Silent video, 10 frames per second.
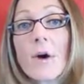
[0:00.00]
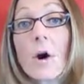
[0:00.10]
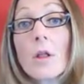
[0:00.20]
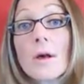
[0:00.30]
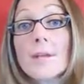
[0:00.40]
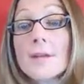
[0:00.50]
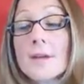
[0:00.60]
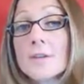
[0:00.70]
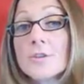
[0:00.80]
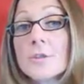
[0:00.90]
all other
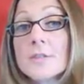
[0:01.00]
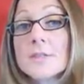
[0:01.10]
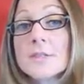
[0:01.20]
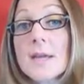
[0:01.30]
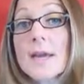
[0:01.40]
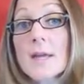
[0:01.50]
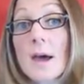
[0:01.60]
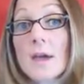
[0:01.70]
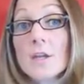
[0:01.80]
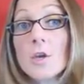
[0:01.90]
interests and
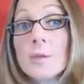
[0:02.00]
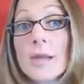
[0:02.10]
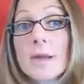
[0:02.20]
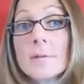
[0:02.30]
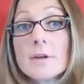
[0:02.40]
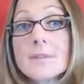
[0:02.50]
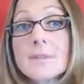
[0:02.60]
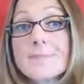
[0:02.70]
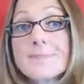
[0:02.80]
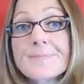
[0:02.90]
non-human animals.